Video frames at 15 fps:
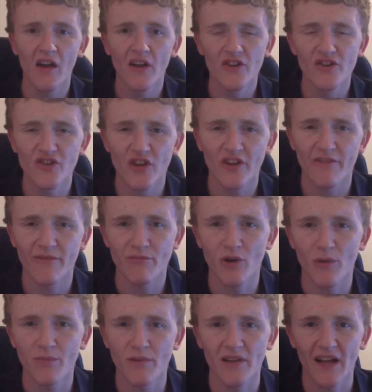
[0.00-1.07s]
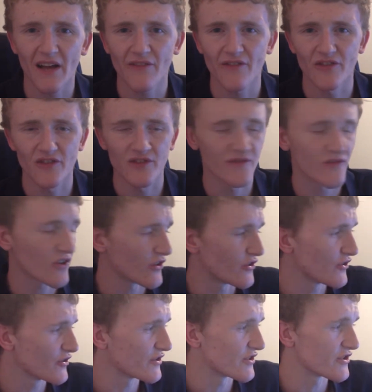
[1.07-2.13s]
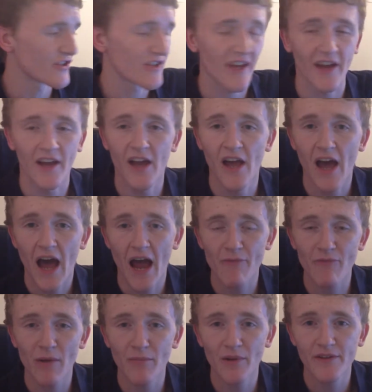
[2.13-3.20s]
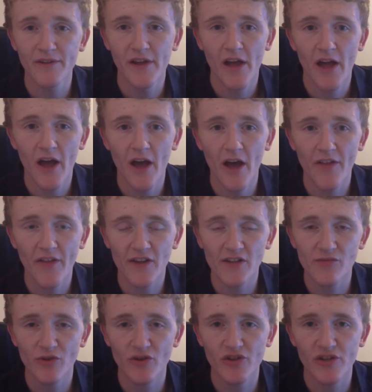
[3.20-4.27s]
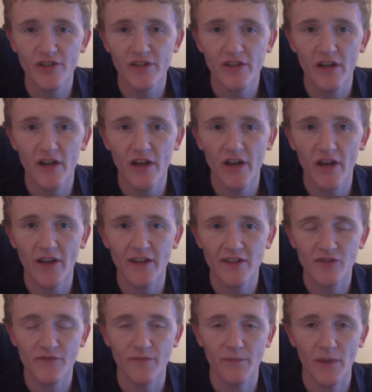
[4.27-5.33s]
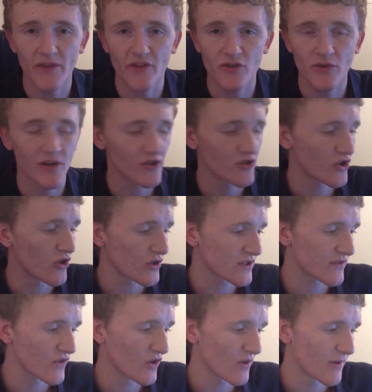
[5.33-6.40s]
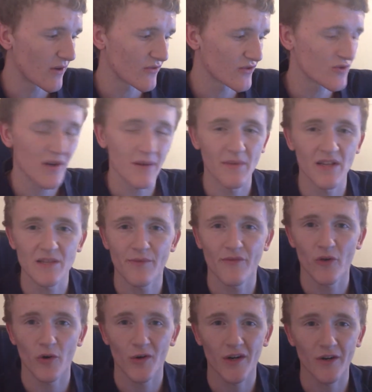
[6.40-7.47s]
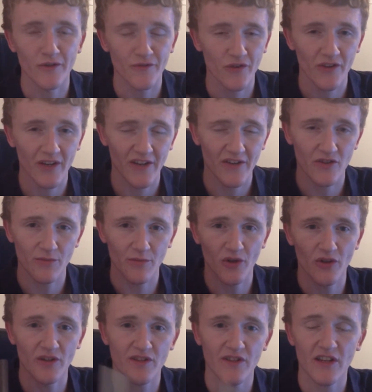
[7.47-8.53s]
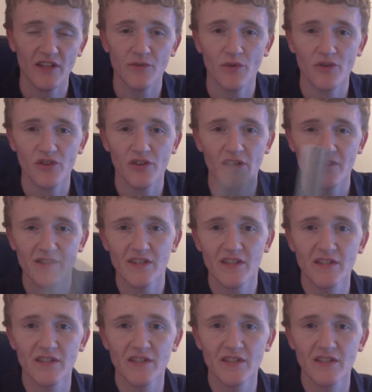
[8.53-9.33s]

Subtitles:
she's not even properly laughing, she's fucking nutter. So yeah, I'm rambling. Thanks for watching. I need to make this quite short because I've got about 20 minutes before I go on. I've got to get this uploaded. So thanks for watching, and I'll see you